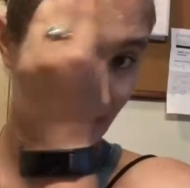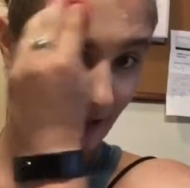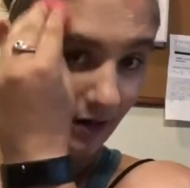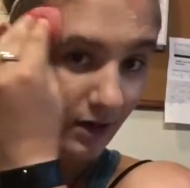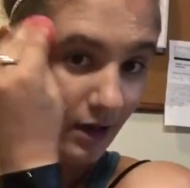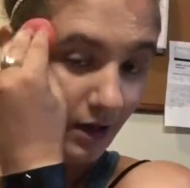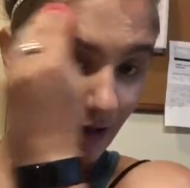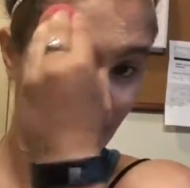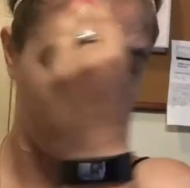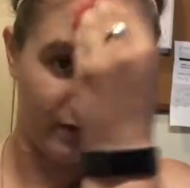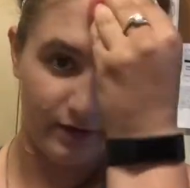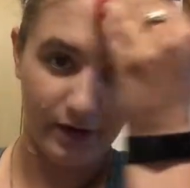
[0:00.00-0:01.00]
and
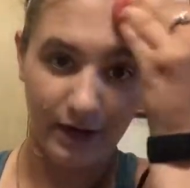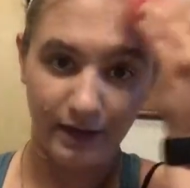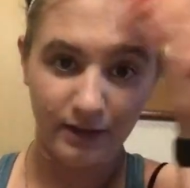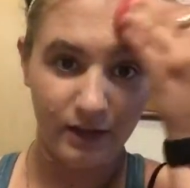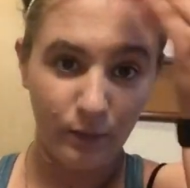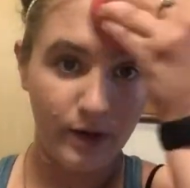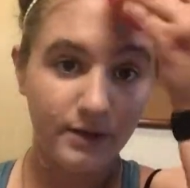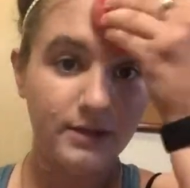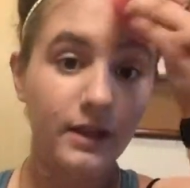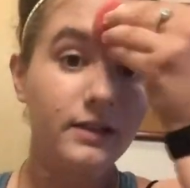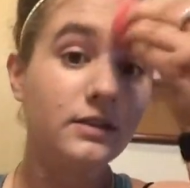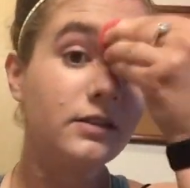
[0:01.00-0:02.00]
believe it or not, I did wear
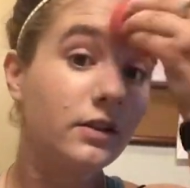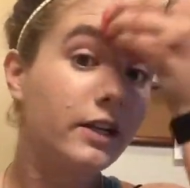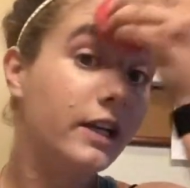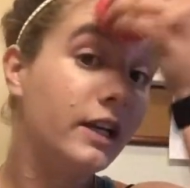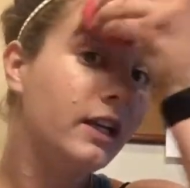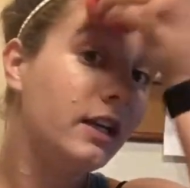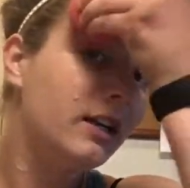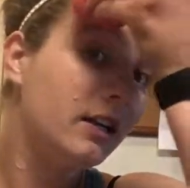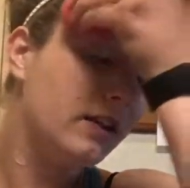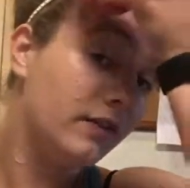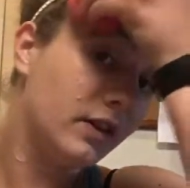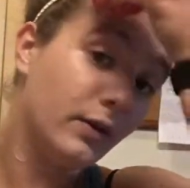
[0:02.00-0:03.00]
sunscreen,
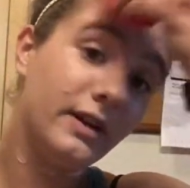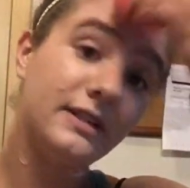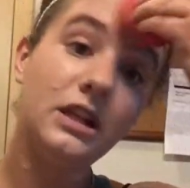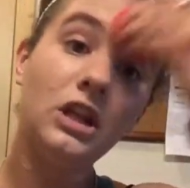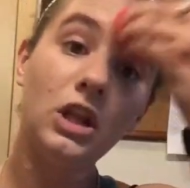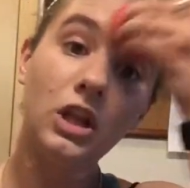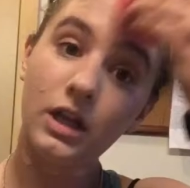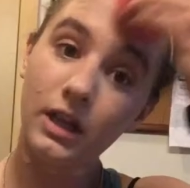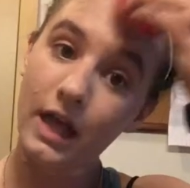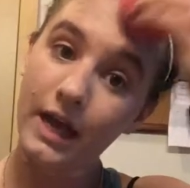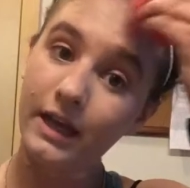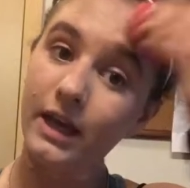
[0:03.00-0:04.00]
even though it doesn't look
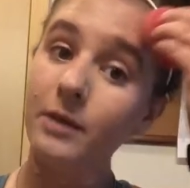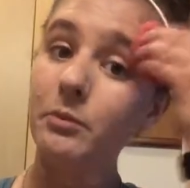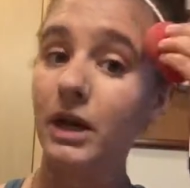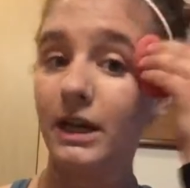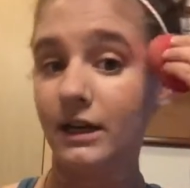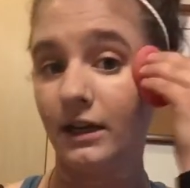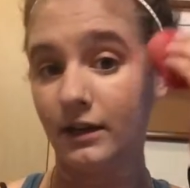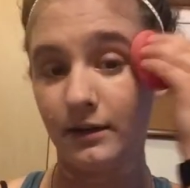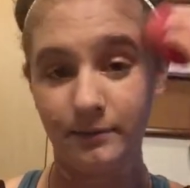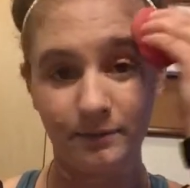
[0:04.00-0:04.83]
like it, but I did.